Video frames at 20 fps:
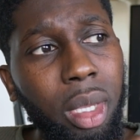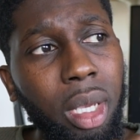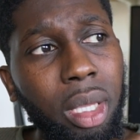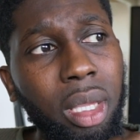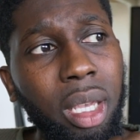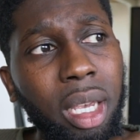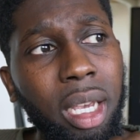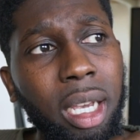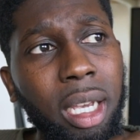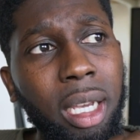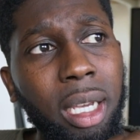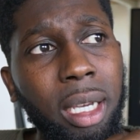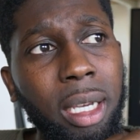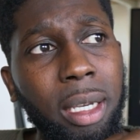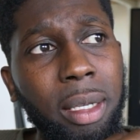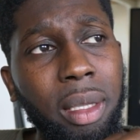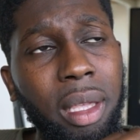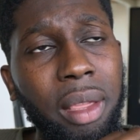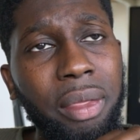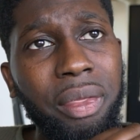
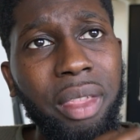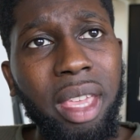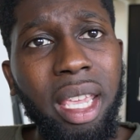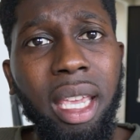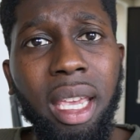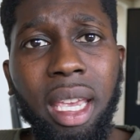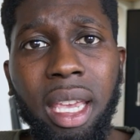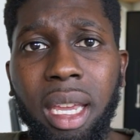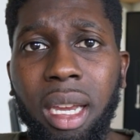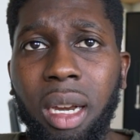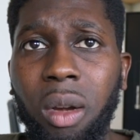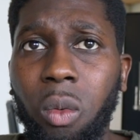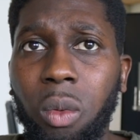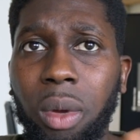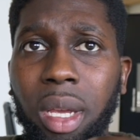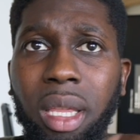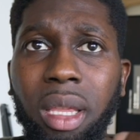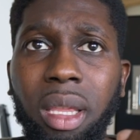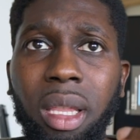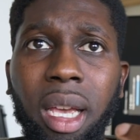the thing here
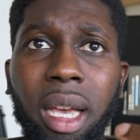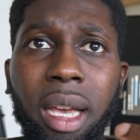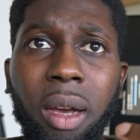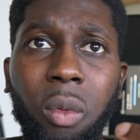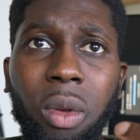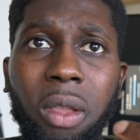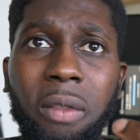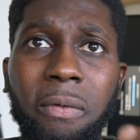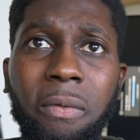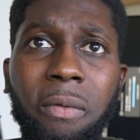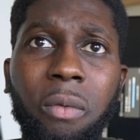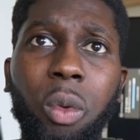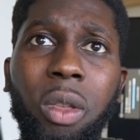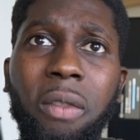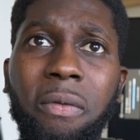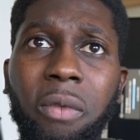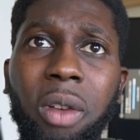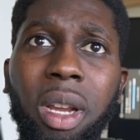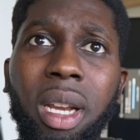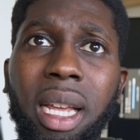with
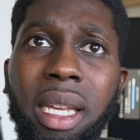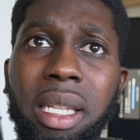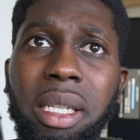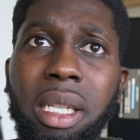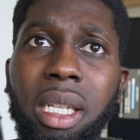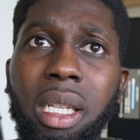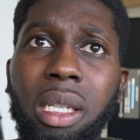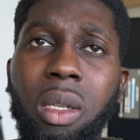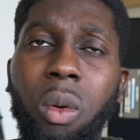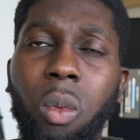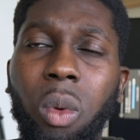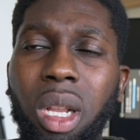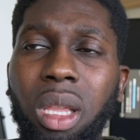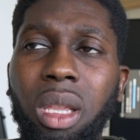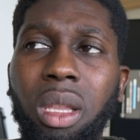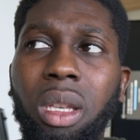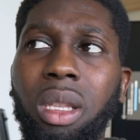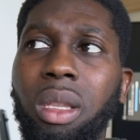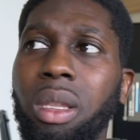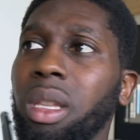freelancing, so one
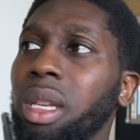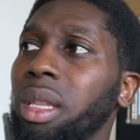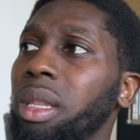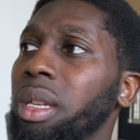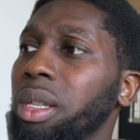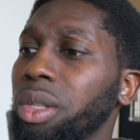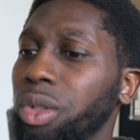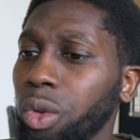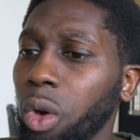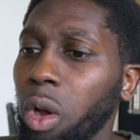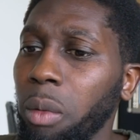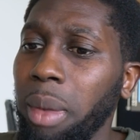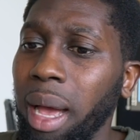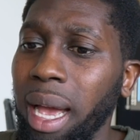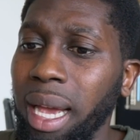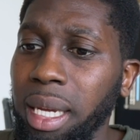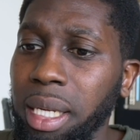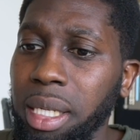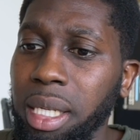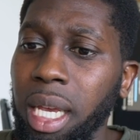of the
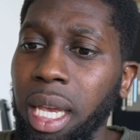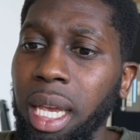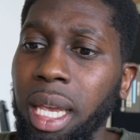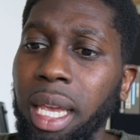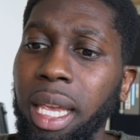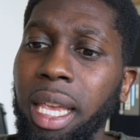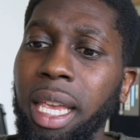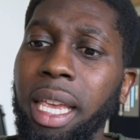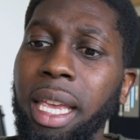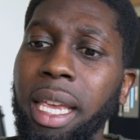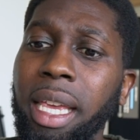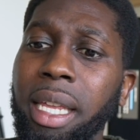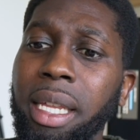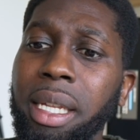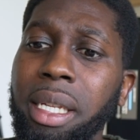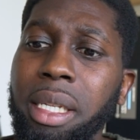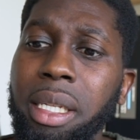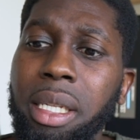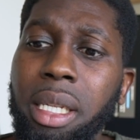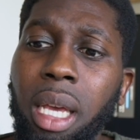drawbacks
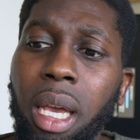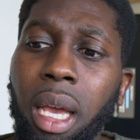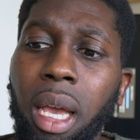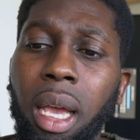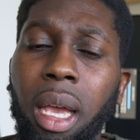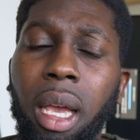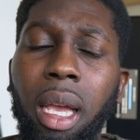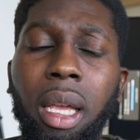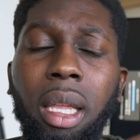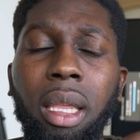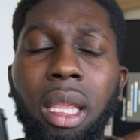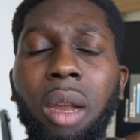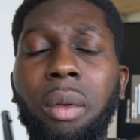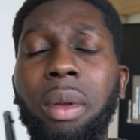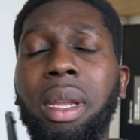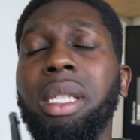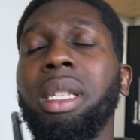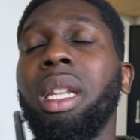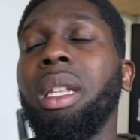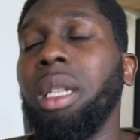is there
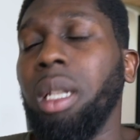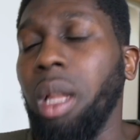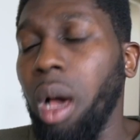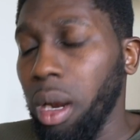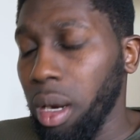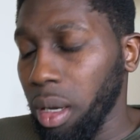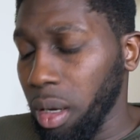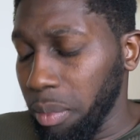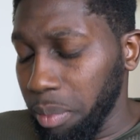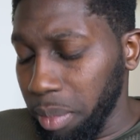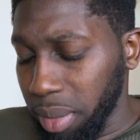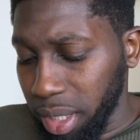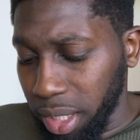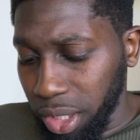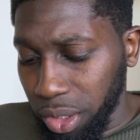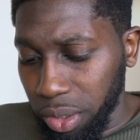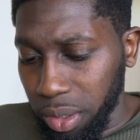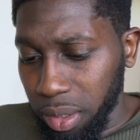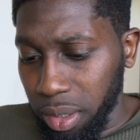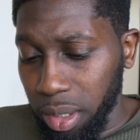is a lot of
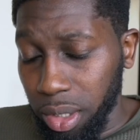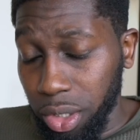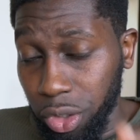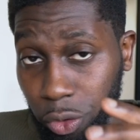competition.